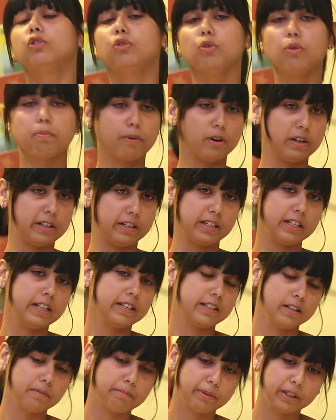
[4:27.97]
Two
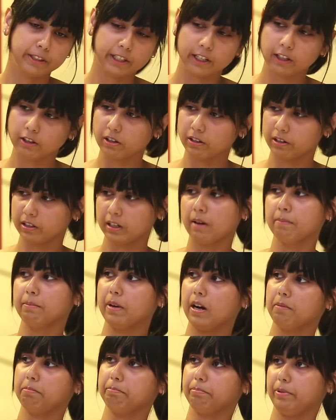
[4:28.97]
policies in particular come
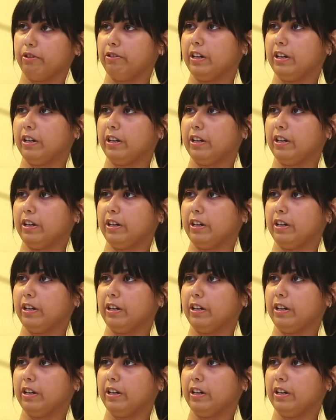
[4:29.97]
up